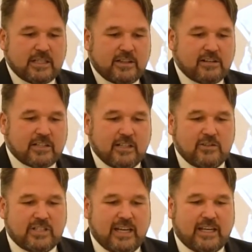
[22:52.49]
there's a loose
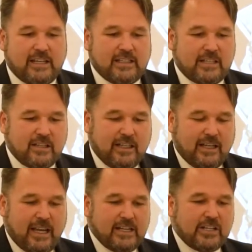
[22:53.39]

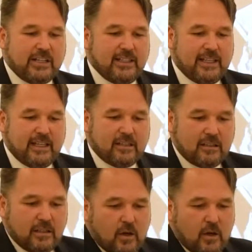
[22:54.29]
EKG lead,